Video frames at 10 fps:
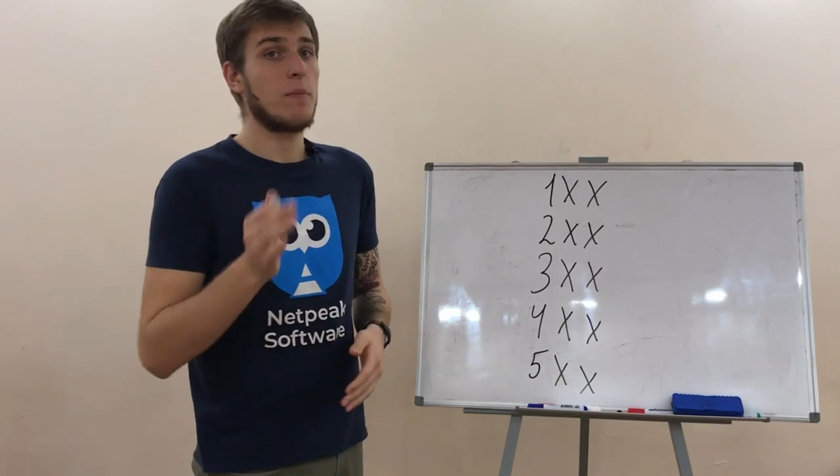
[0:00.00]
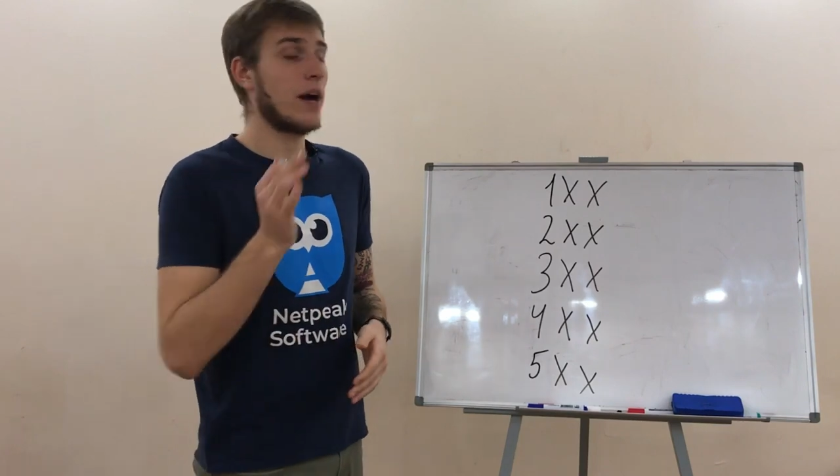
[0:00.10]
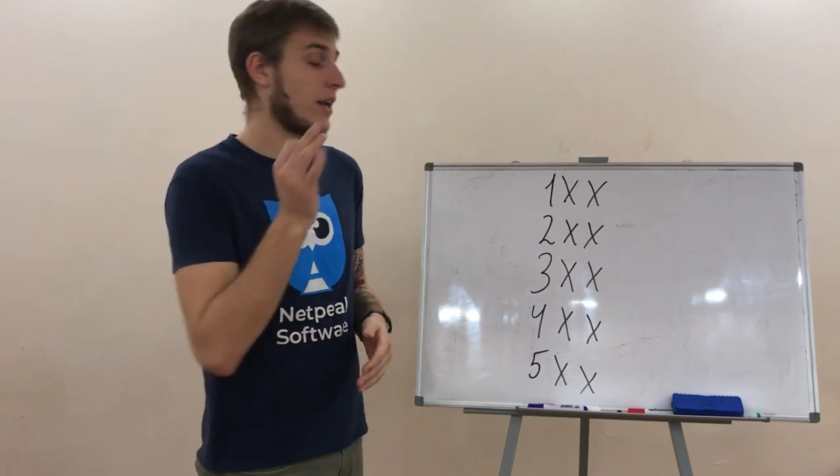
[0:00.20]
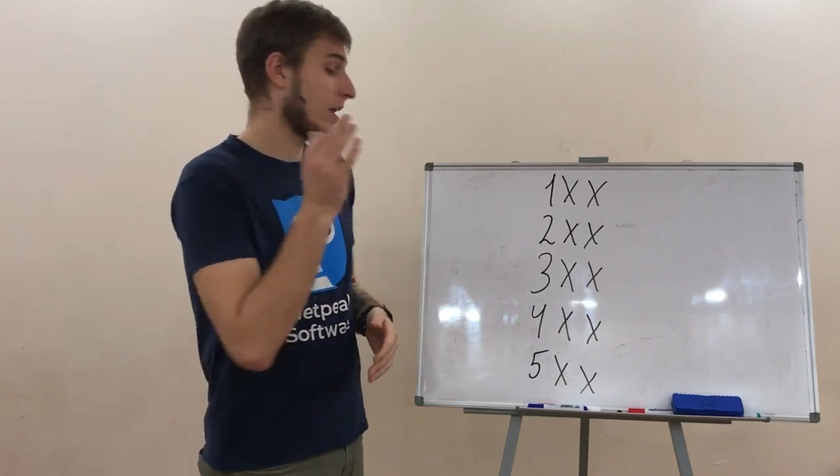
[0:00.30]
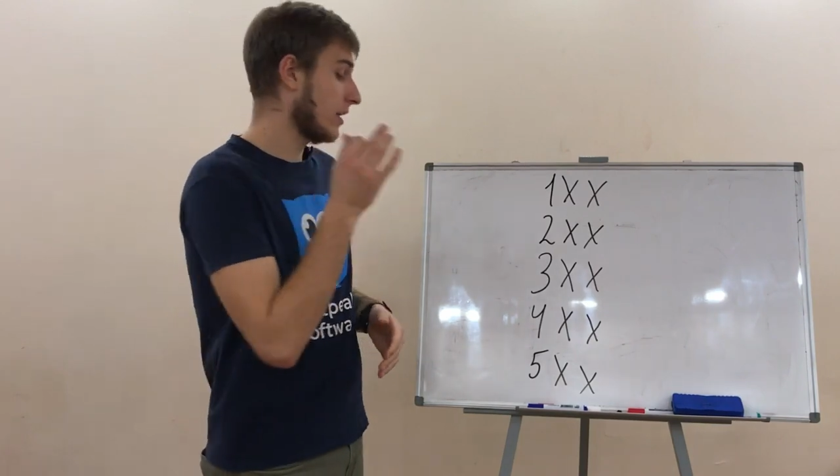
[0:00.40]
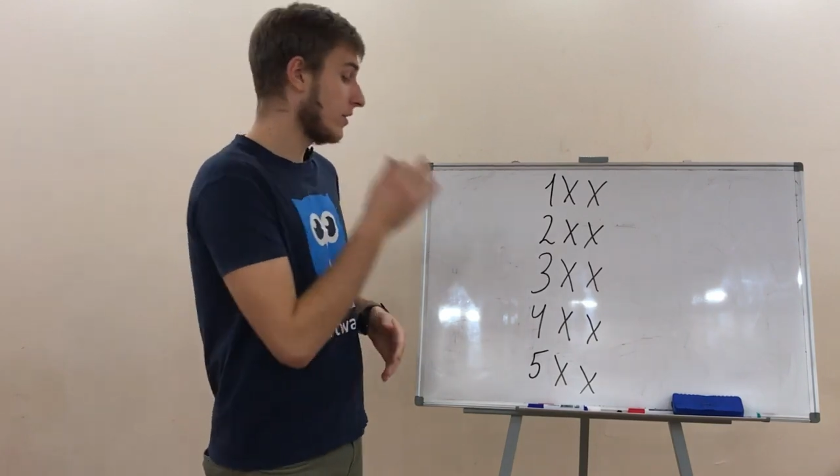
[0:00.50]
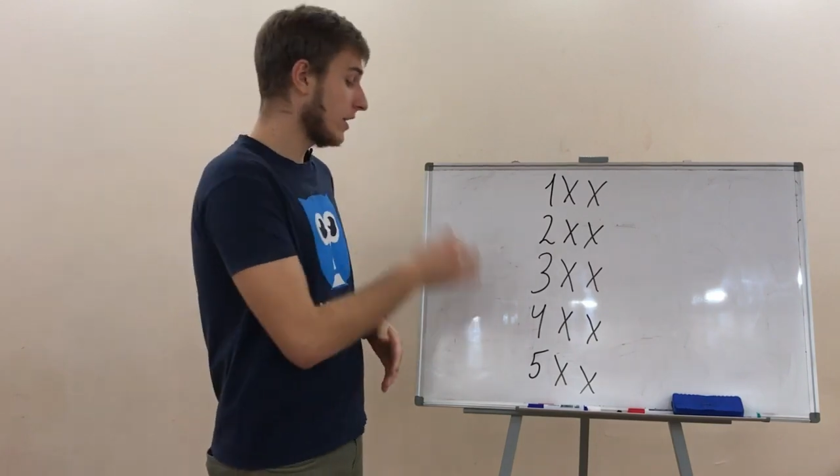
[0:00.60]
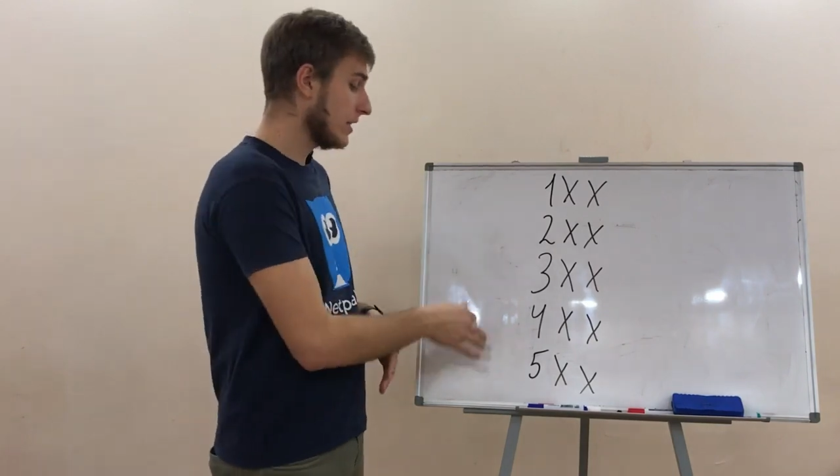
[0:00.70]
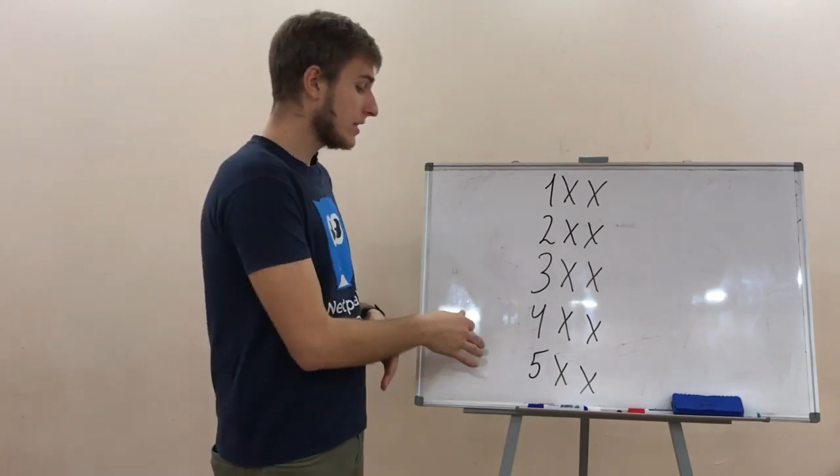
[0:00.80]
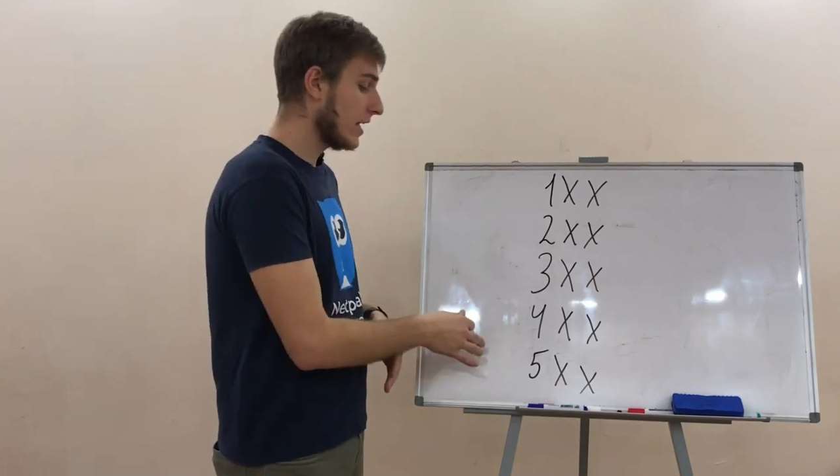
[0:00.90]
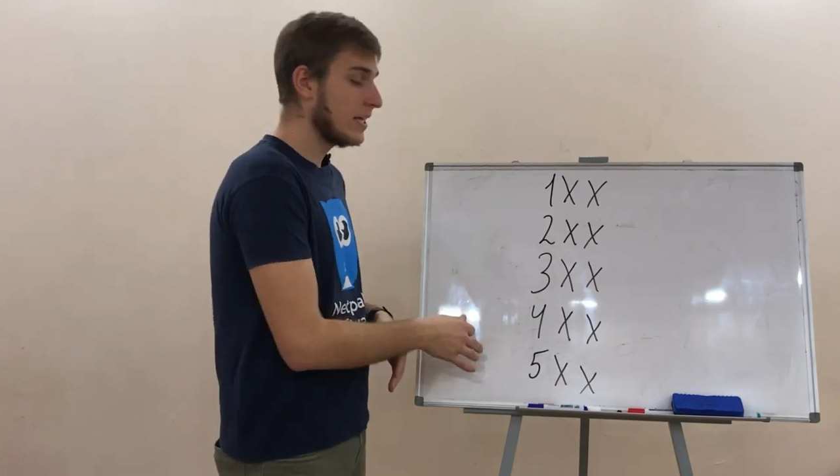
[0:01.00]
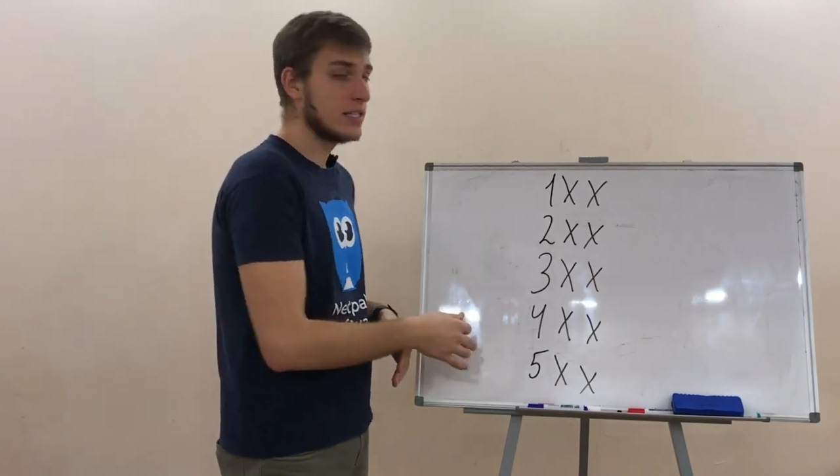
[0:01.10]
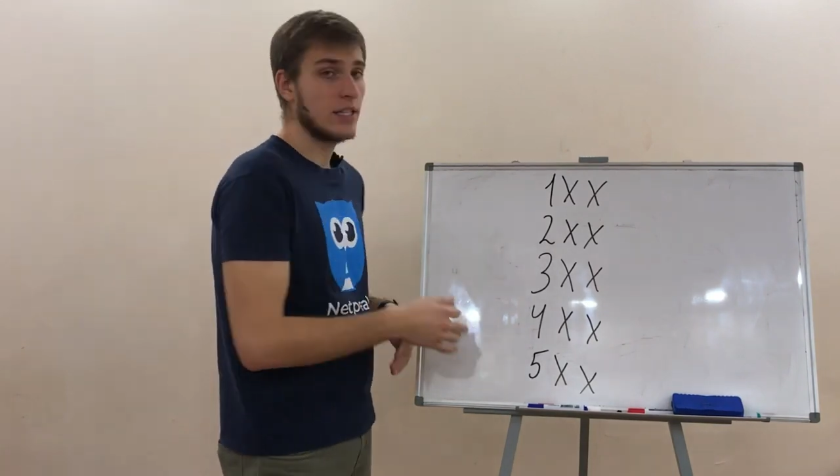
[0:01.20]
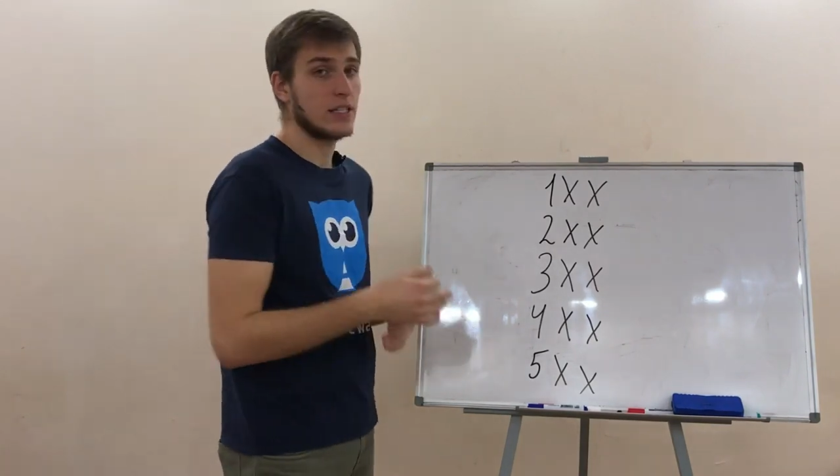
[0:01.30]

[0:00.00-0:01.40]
but in this case,